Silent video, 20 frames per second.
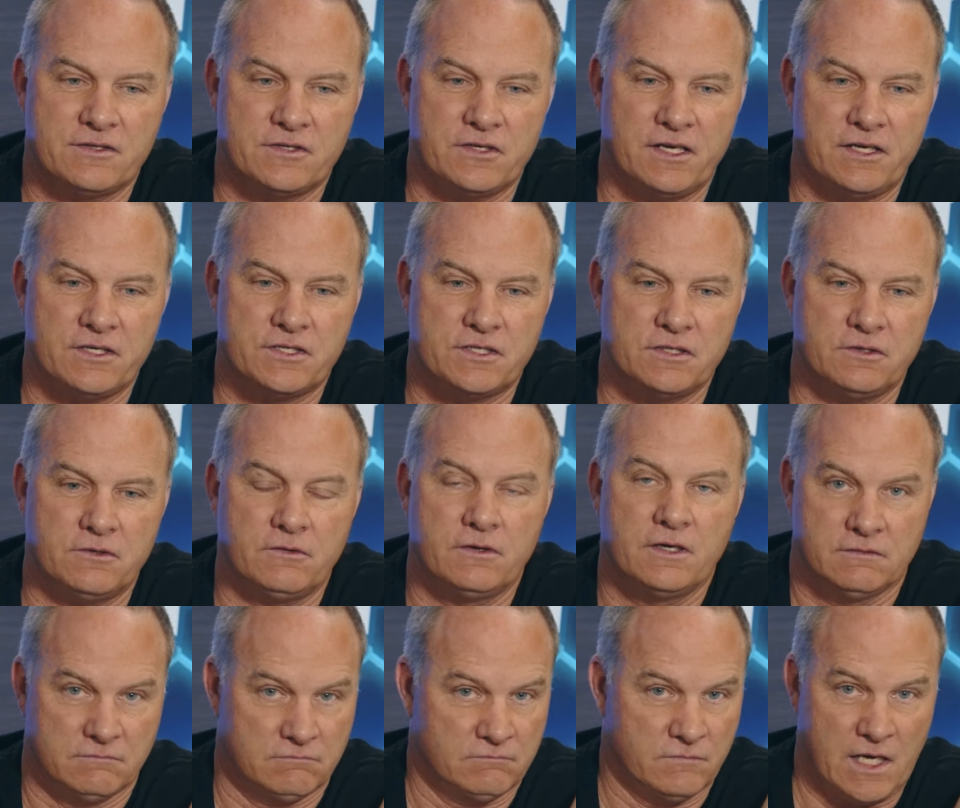to issue
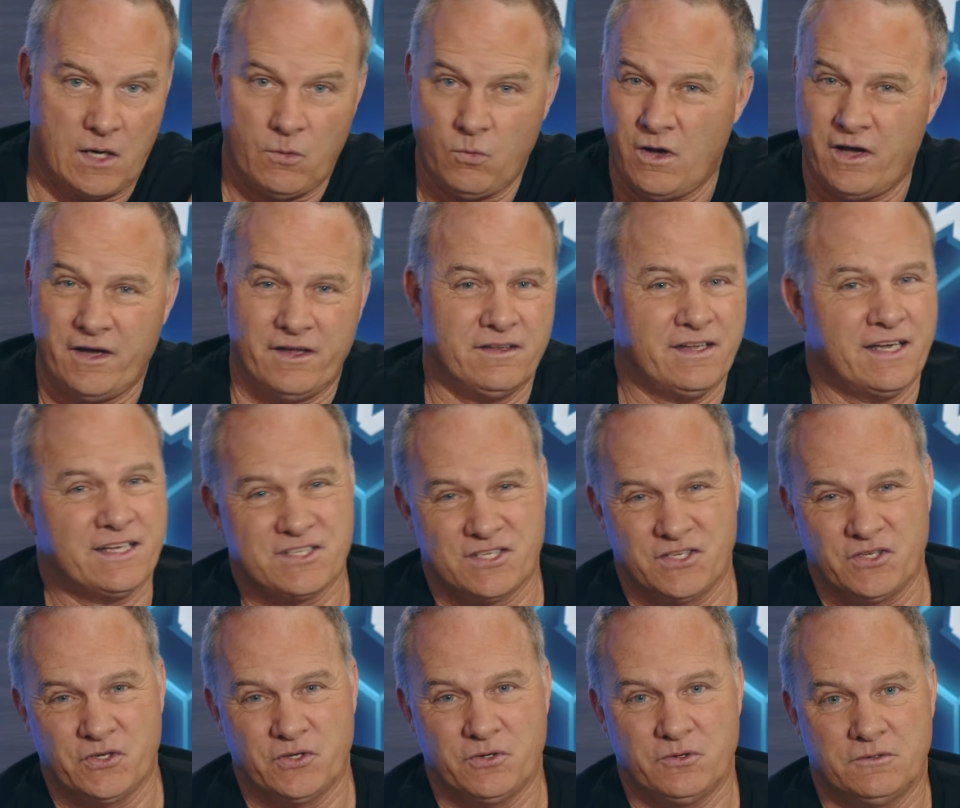not 1, not
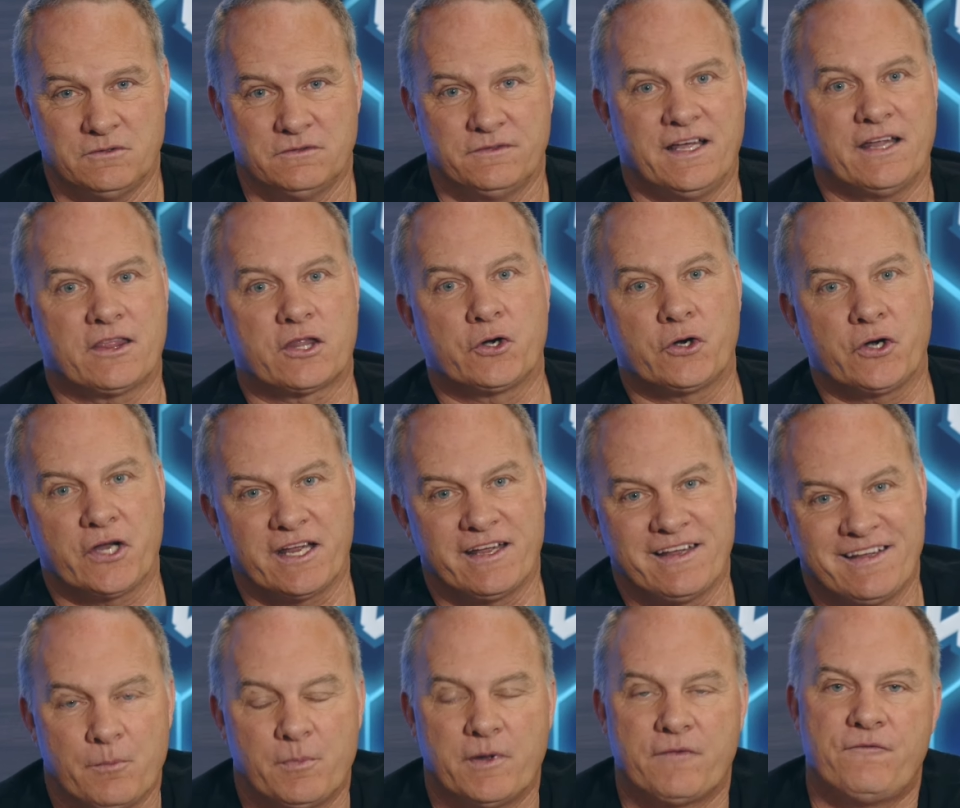2, not
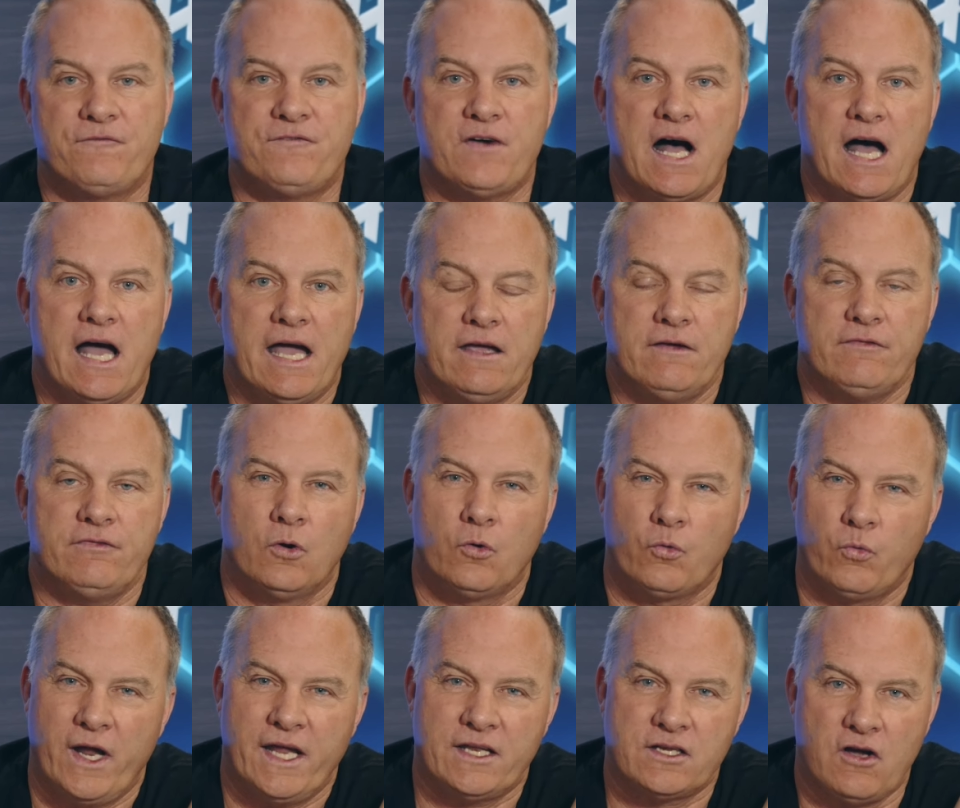3, but 5
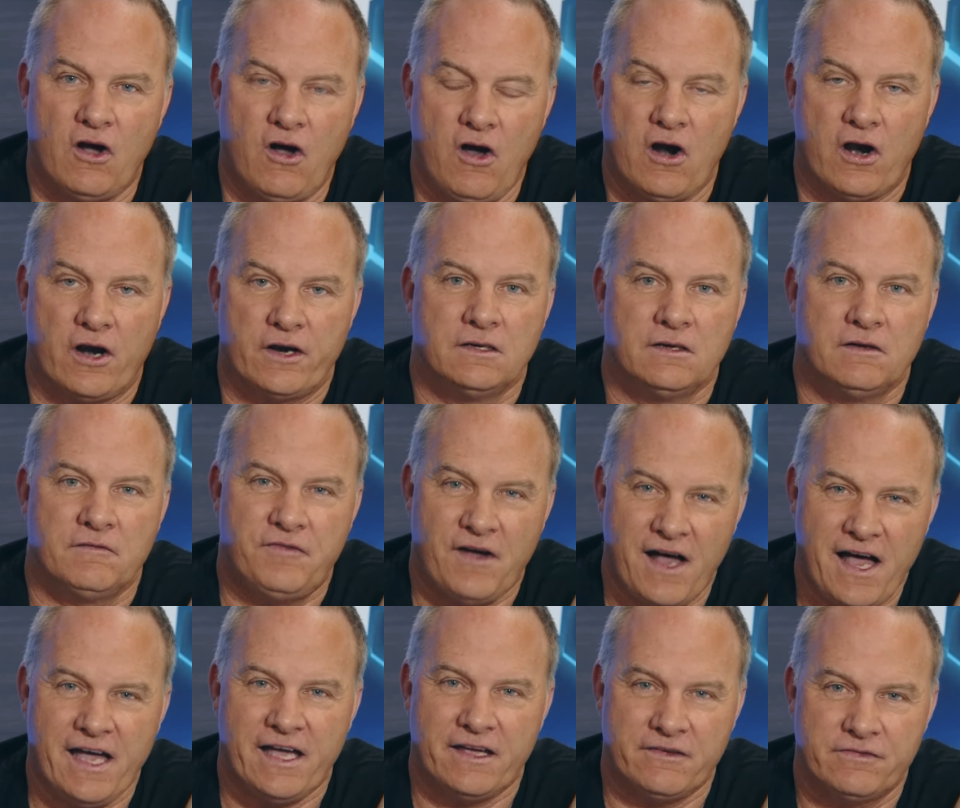red cards.
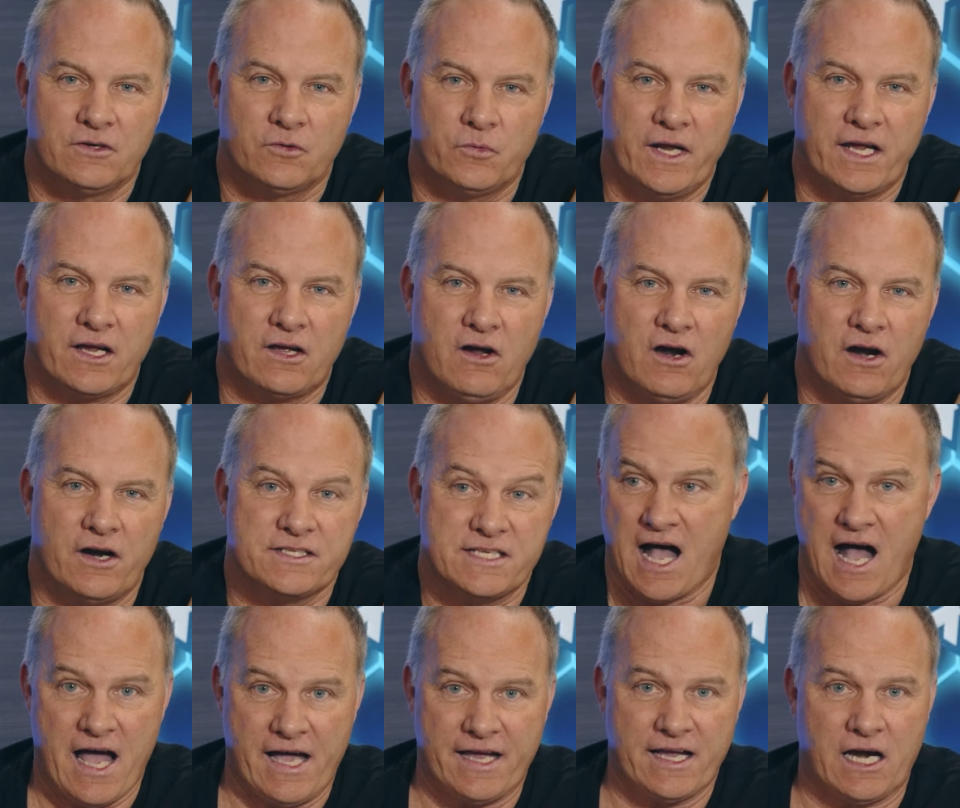5 red cards.
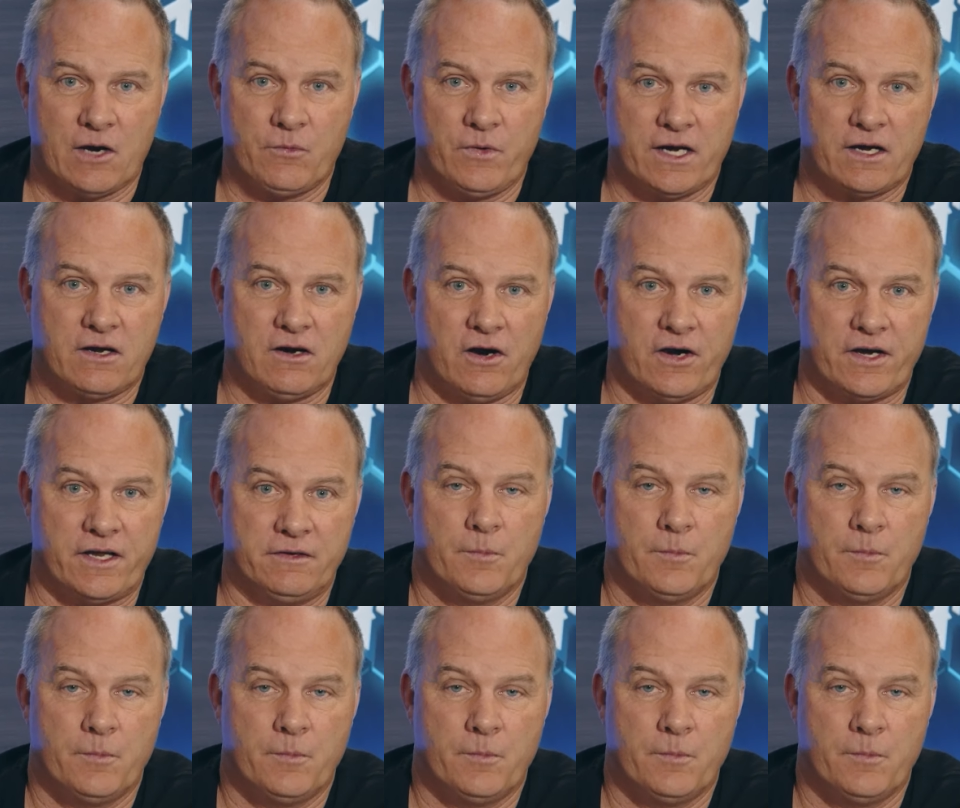I got red carded.